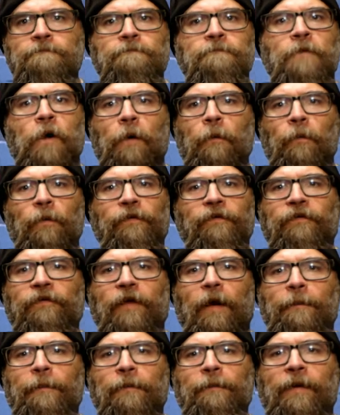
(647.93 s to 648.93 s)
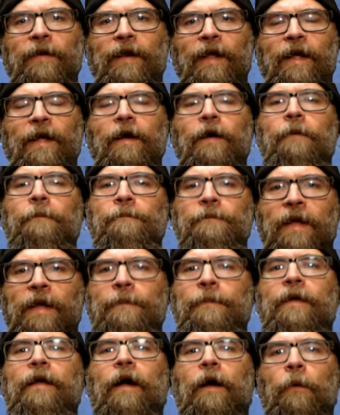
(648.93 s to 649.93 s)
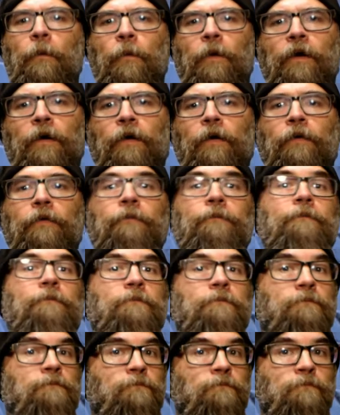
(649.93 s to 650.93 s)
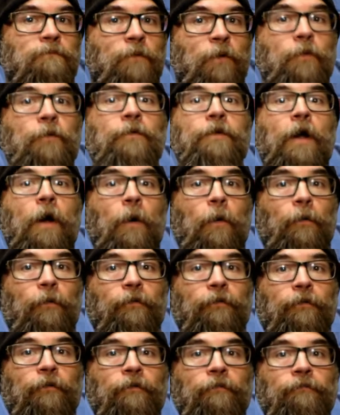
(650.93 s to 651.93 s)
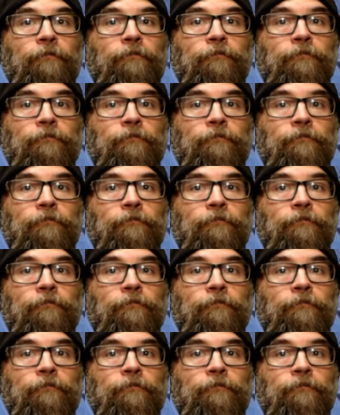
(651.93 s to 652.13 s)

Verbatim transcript: No one's stopping me now. Maybe I will. Who knows?